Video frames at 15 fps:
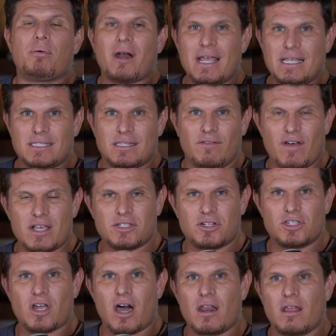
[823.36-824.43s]
price the
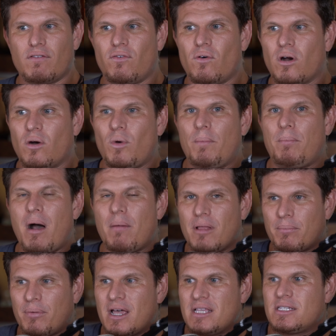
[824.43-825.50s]
investors got it for, what
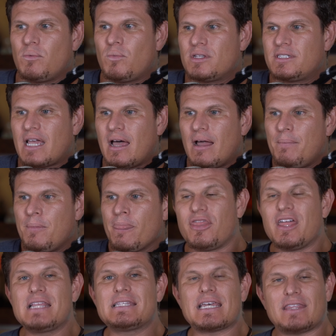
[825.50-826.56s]
public price it was at,
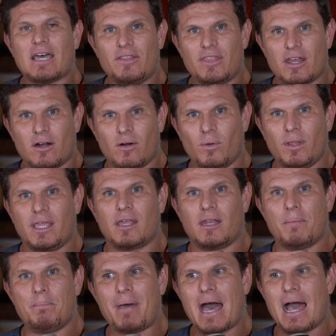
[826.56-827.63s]
things like that that are really going to
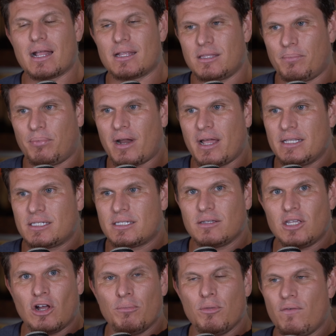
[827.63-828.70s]
impact the price,
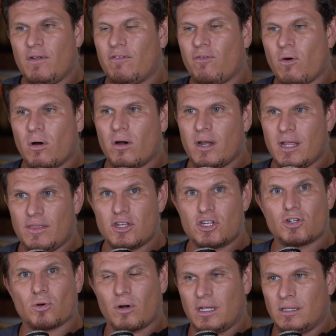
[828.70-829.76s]
you know, moving forward in the
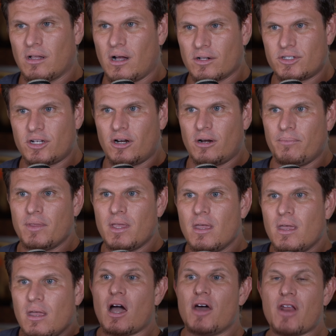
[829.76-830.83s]
short and long term.
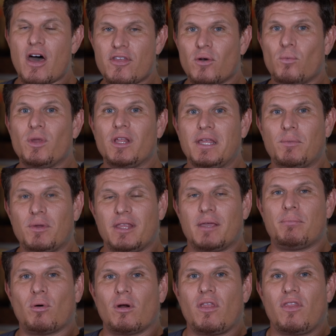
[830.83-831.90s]
Another really, really
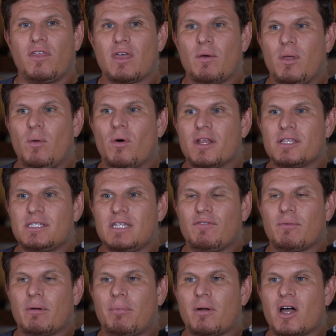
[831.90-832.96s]
important thing that we want to see
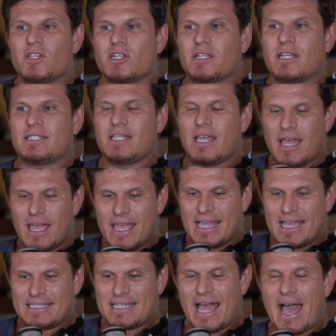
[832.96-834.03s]
from a project is
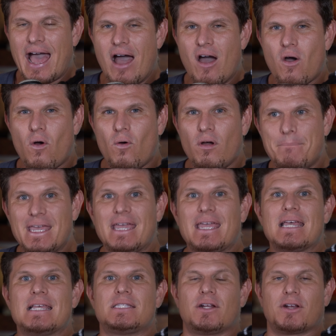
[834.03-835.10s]
how big
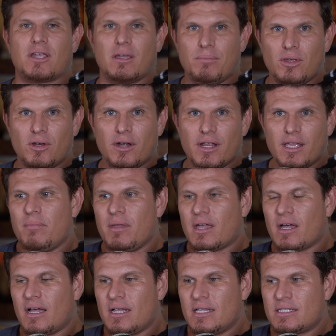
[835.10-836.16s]
is their community?
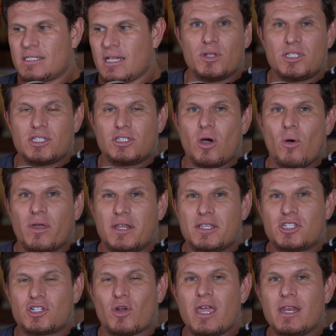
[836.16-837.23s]
Because once a token
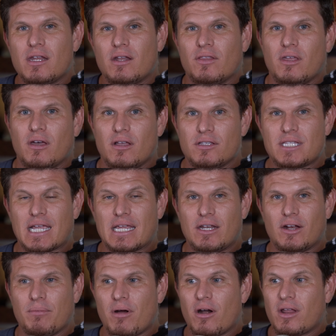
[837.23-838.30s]
is traded on the
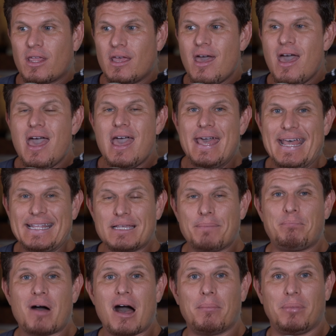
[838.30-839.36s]
secondary market, it's a
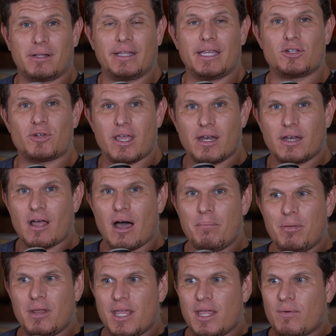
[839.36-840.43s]
publicly traded
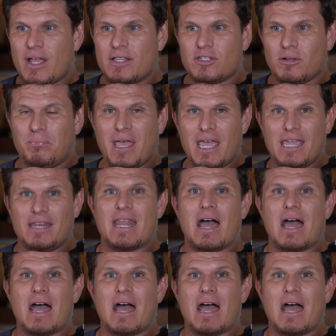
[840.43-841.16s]
company, right? So Paid